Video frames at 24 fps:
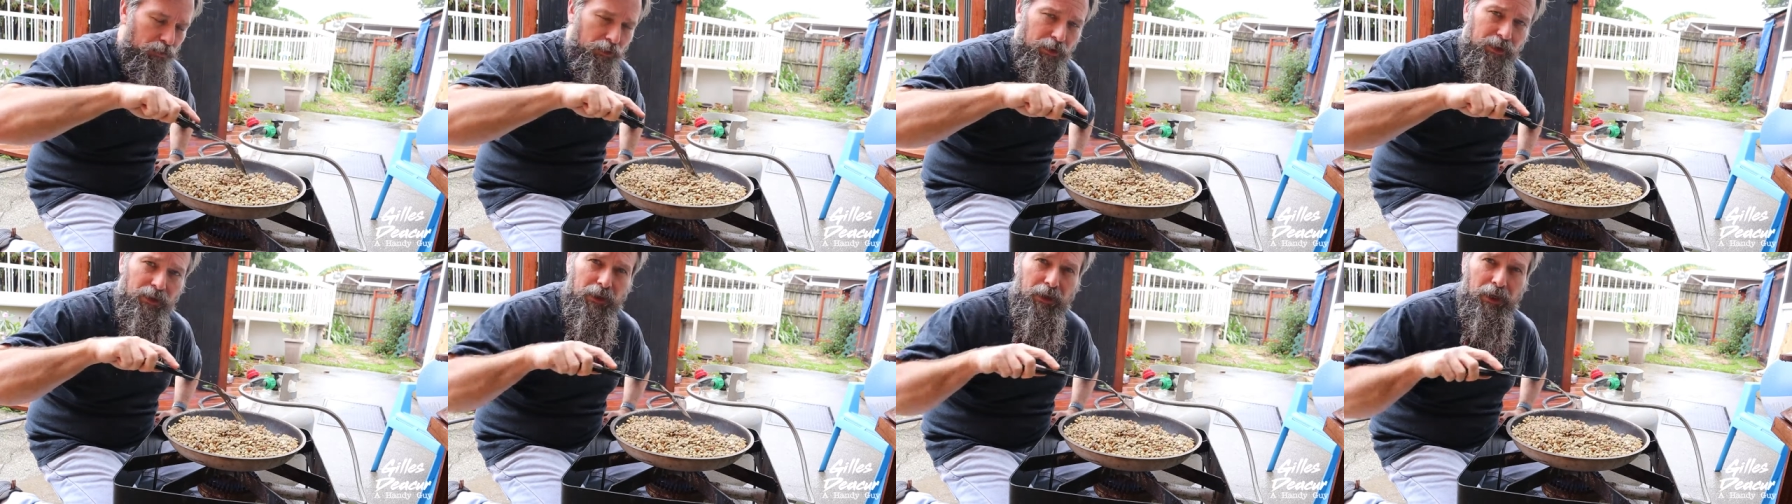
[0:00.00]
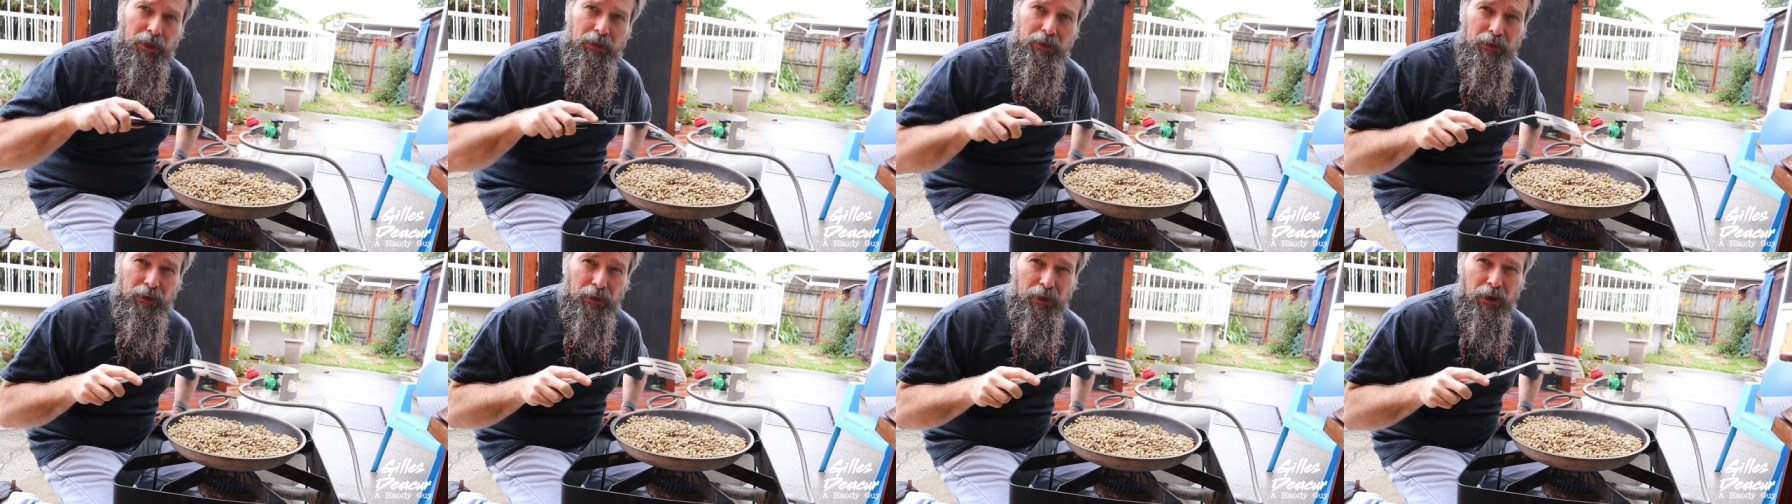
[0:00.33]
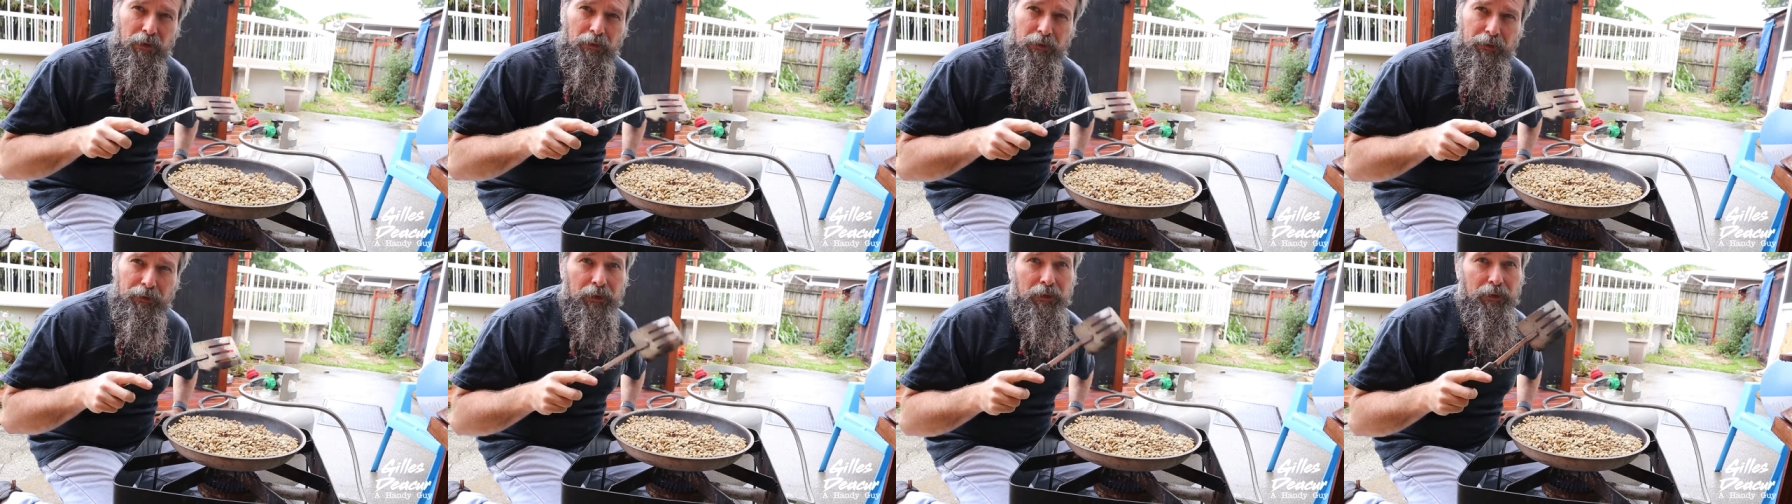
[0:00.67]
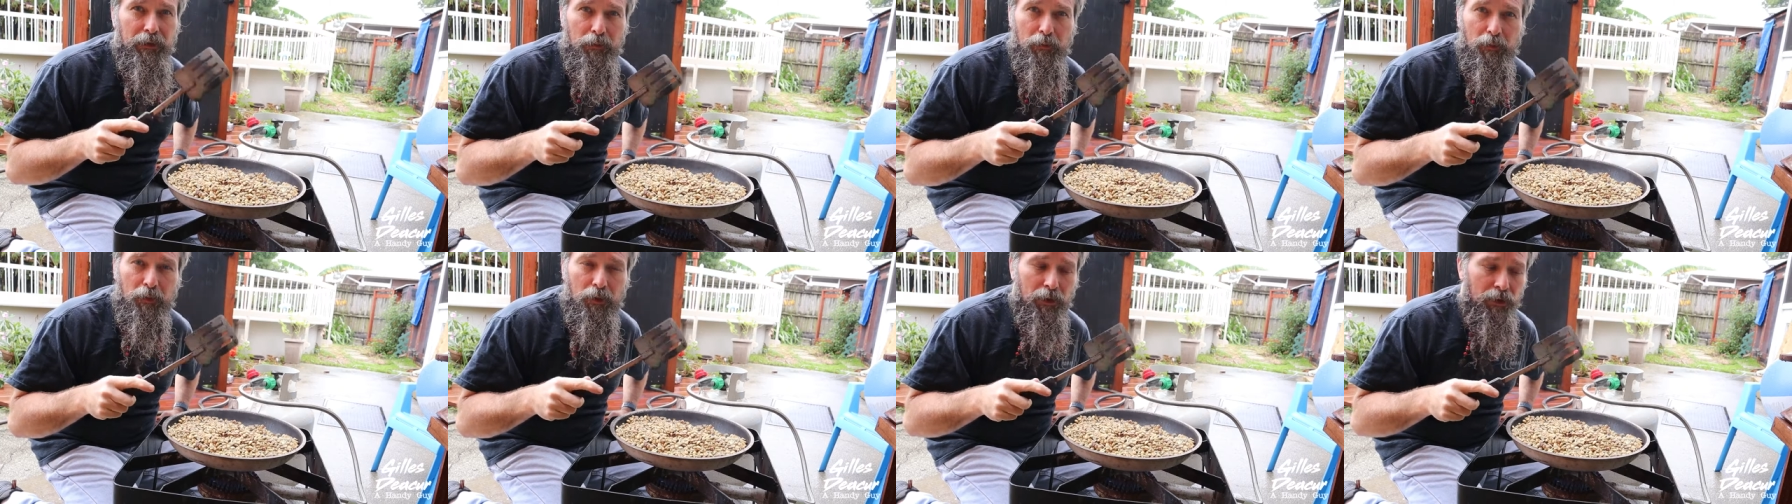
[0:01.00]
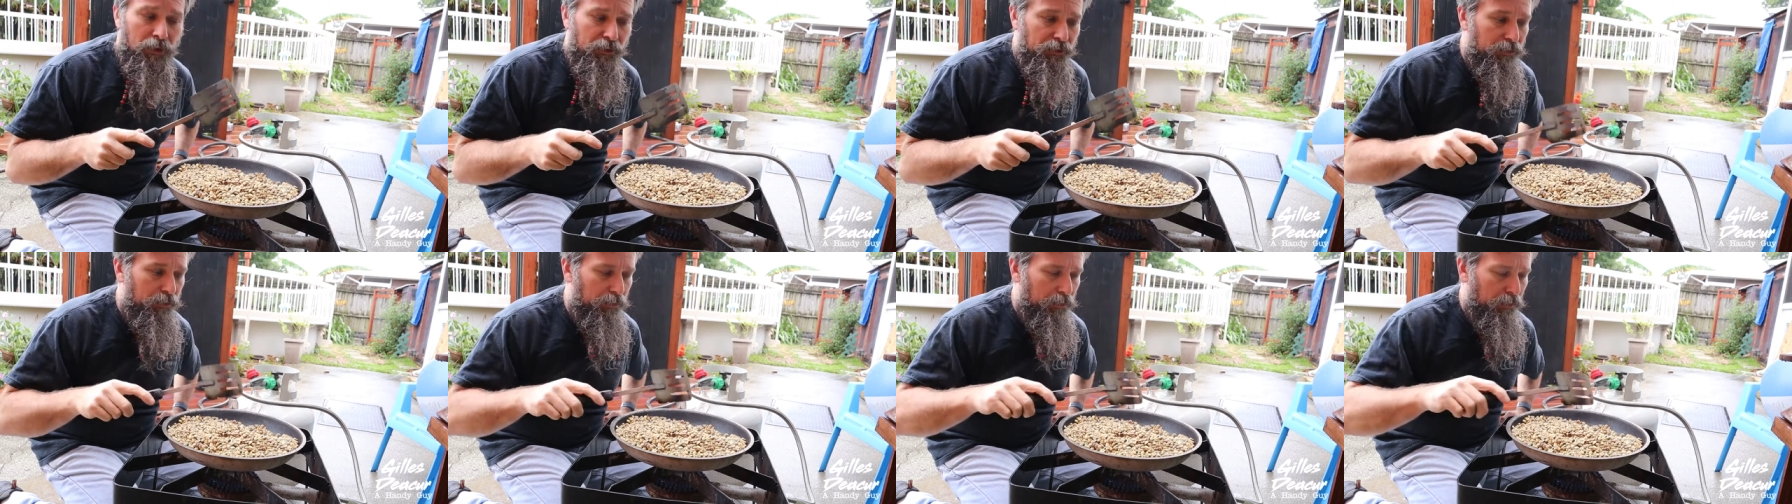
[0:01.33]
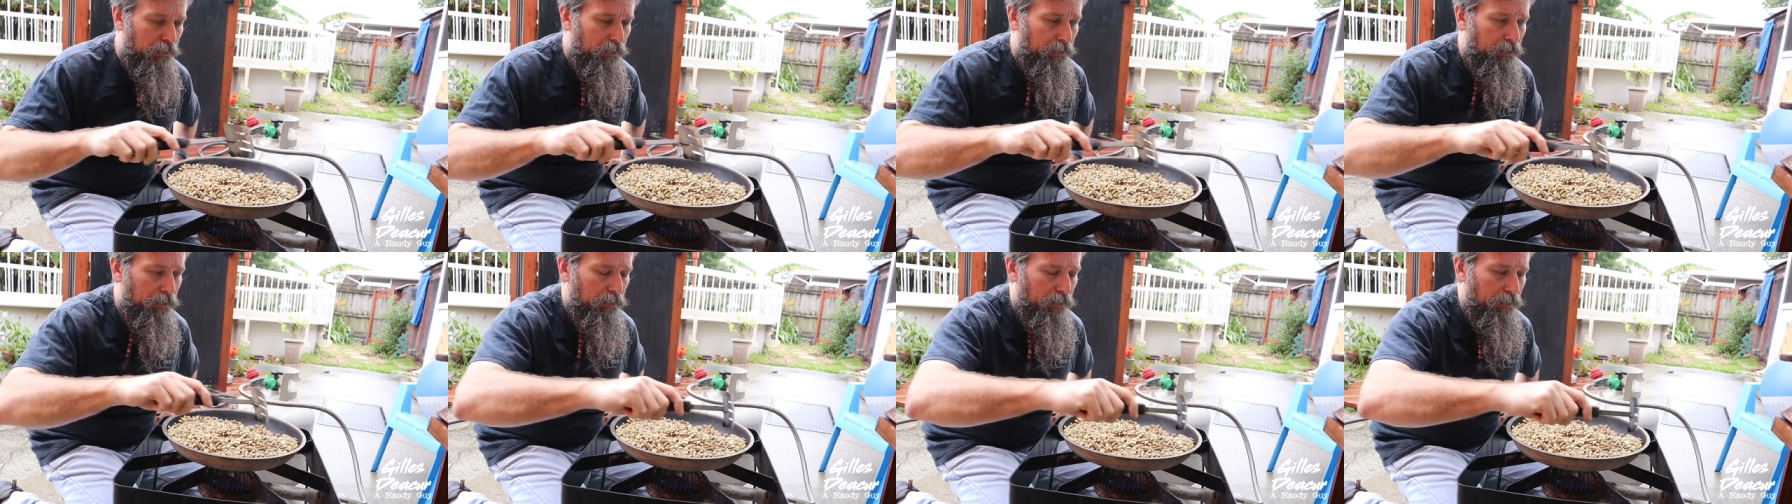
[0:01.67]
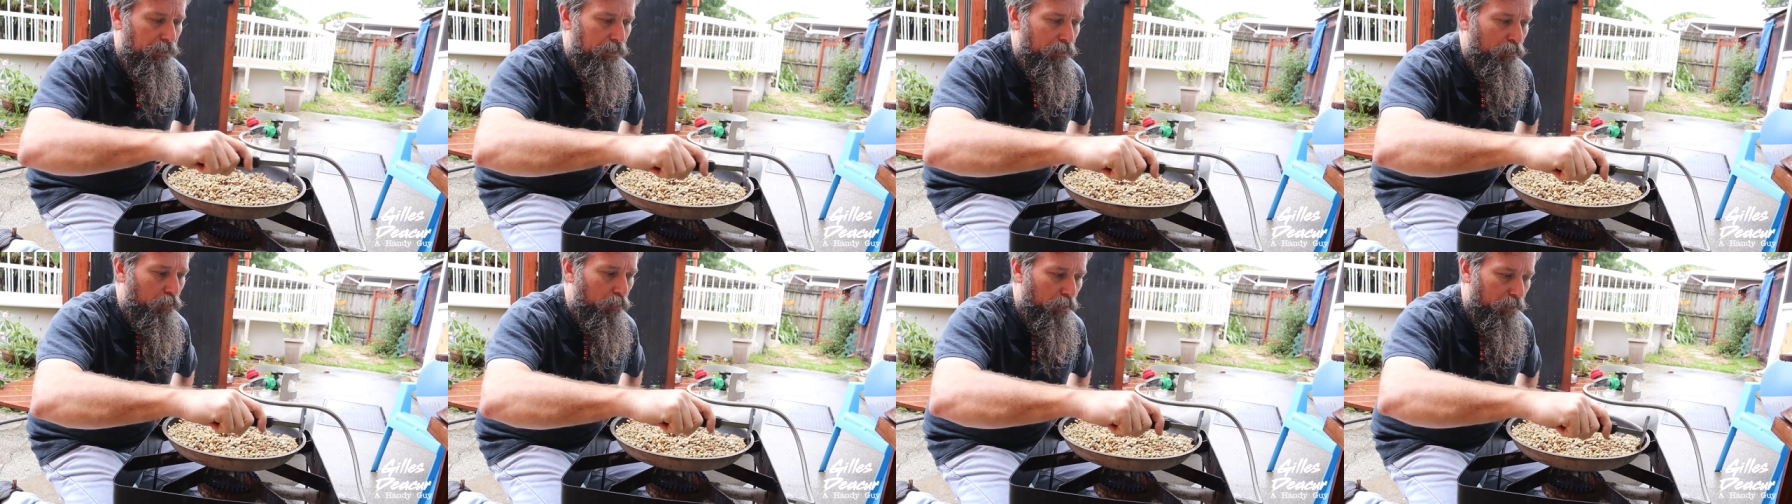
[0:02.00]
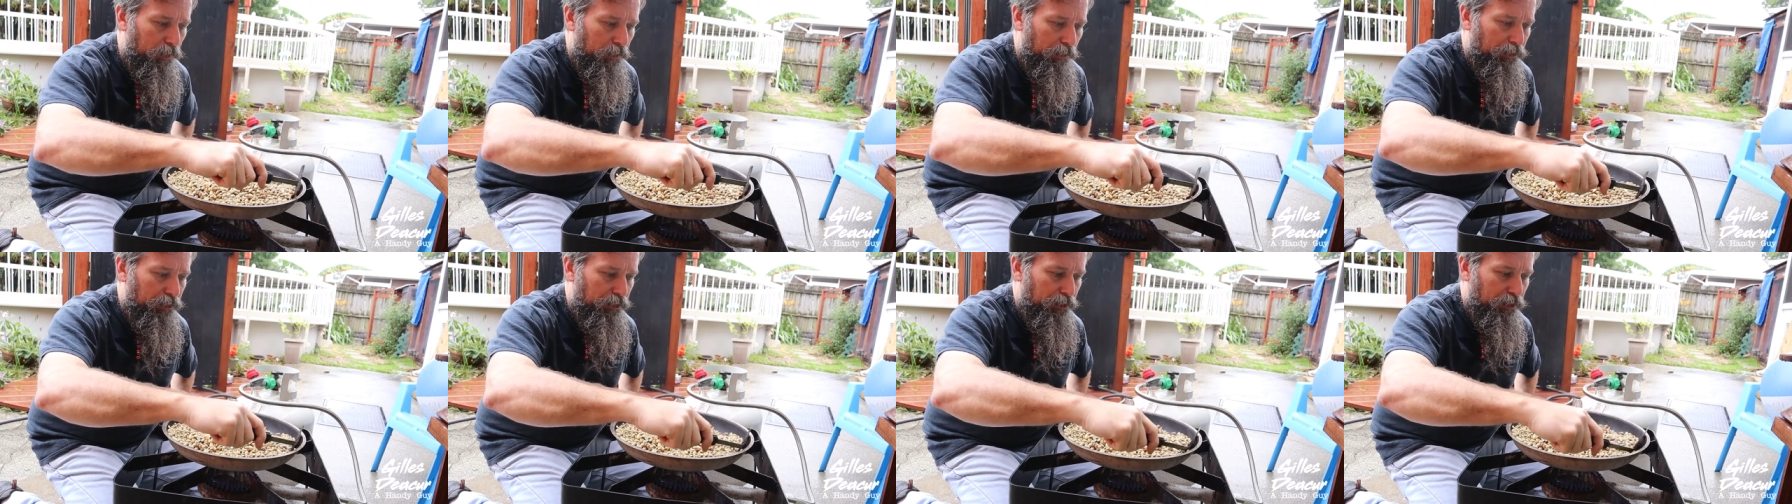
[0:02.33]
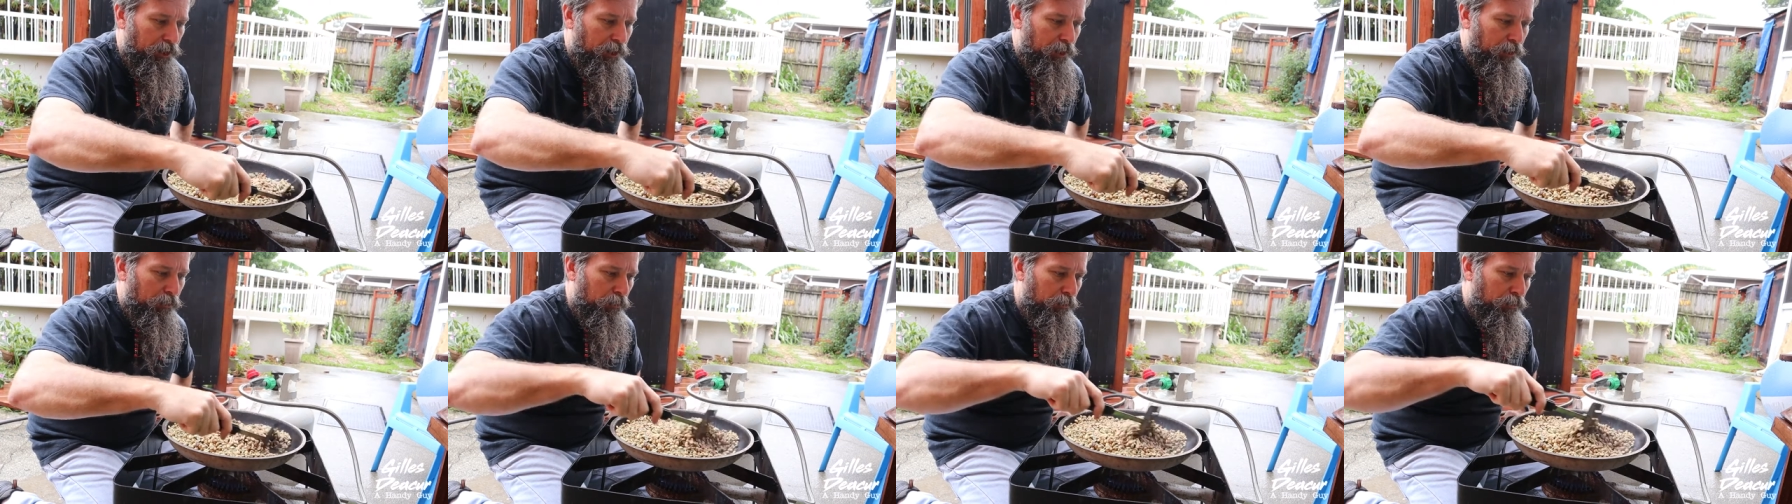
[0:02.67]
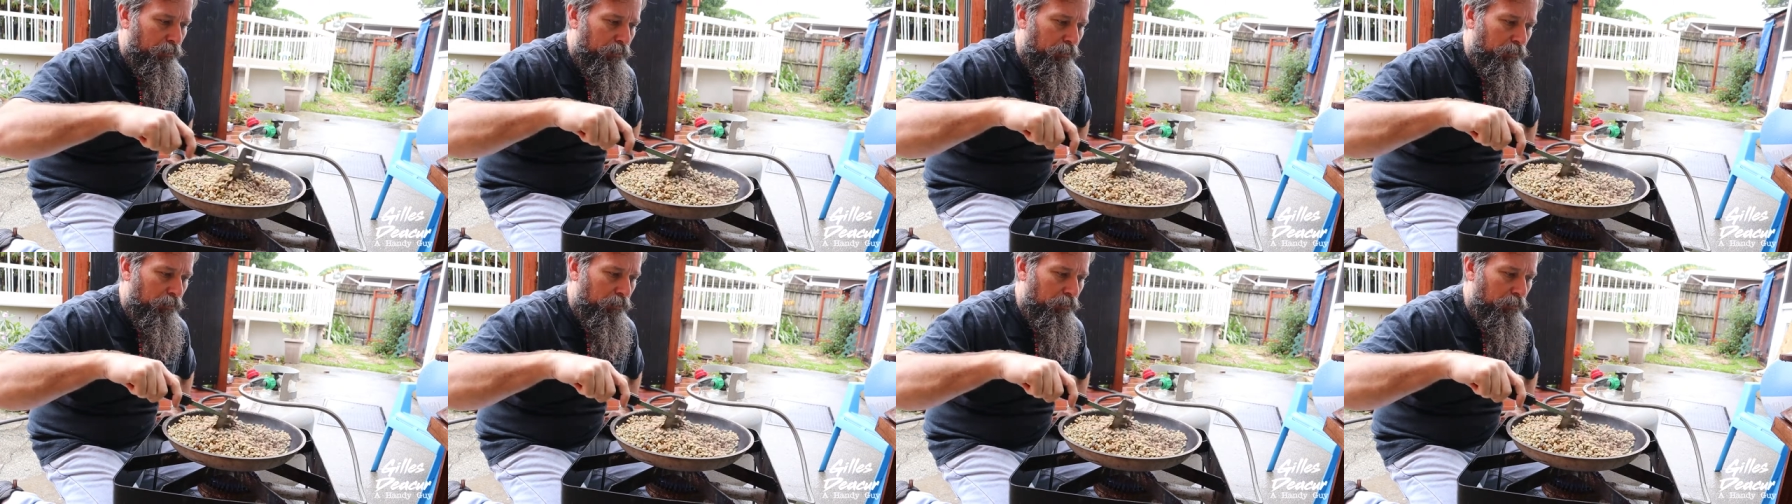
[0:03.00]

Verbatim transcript: trying to get the color that you want and the oily sheen.